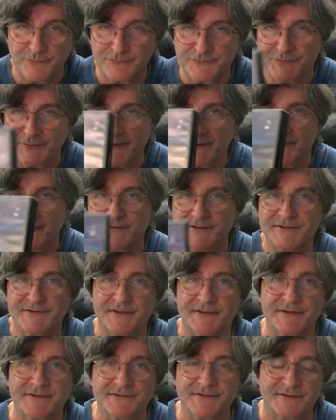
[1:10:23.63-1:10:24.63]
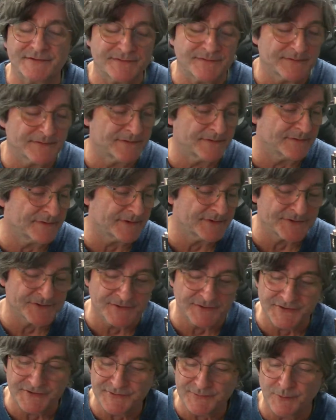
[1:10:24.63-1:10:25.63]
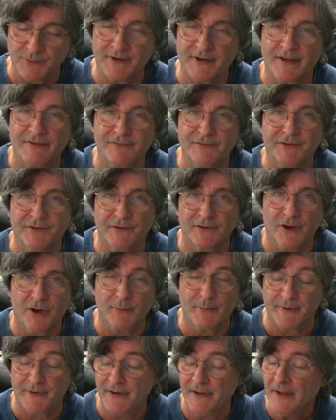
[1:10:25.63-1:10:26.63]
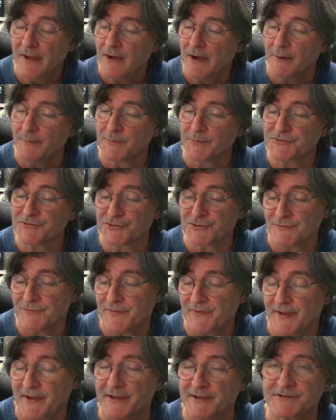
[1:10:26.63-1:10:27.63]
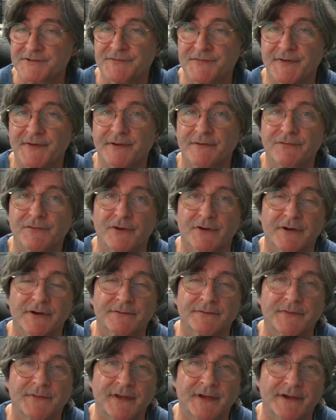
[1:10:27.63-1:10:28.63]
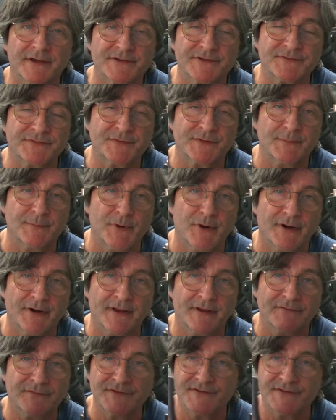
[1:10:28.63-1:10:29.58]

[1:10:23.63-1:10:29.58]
it's one of these things that you just want to have in your library. I'm not sure if the ASV have got it. The ASV might have